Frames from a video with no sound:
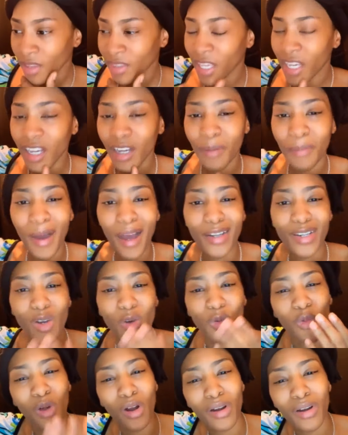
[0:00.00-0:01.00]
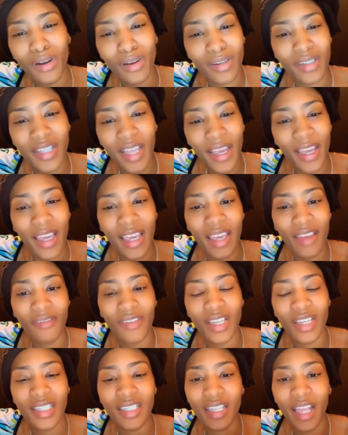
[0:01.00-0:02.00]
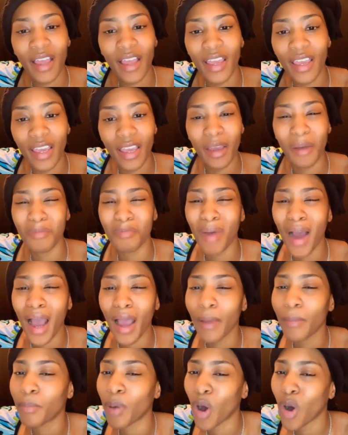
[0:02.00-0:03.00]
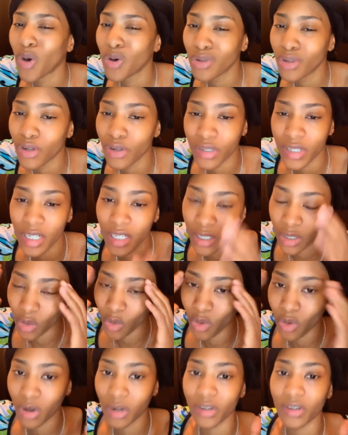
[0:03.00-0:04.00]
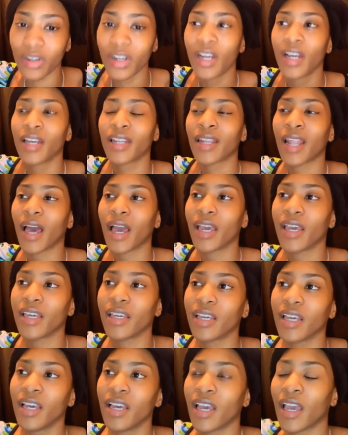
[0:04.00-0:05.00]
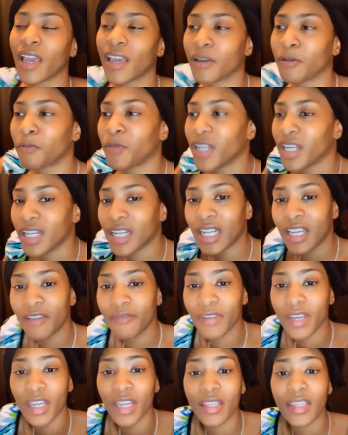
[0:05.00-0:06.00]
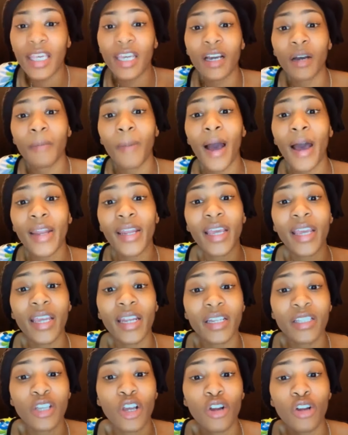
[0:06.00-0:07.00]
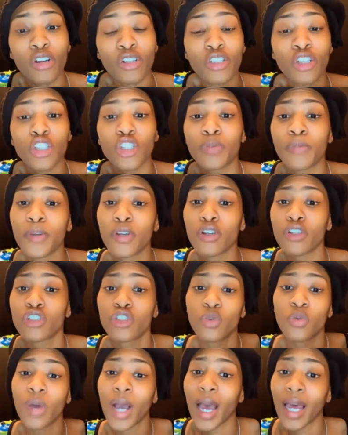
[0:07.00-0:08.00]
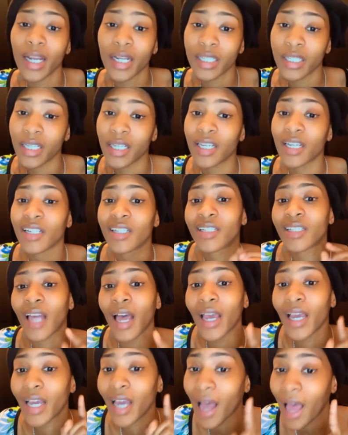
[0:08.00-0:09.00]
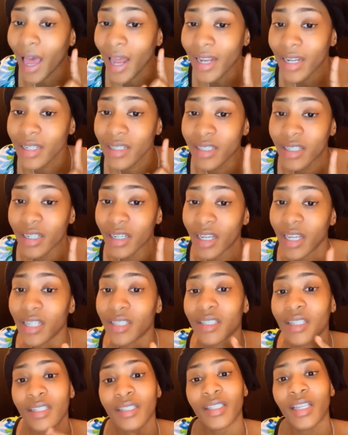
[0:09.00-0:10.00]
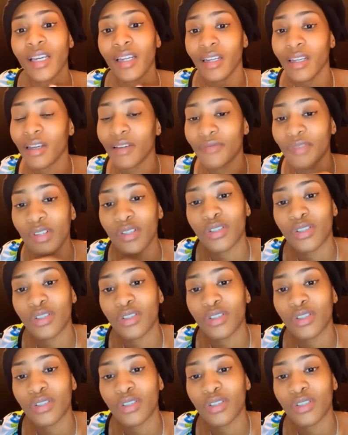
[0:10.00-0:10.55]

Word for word: Think about the words they even say it bipolar disorder. Like, and we live in, think about it in terms of spirituality, because psychology is the study of the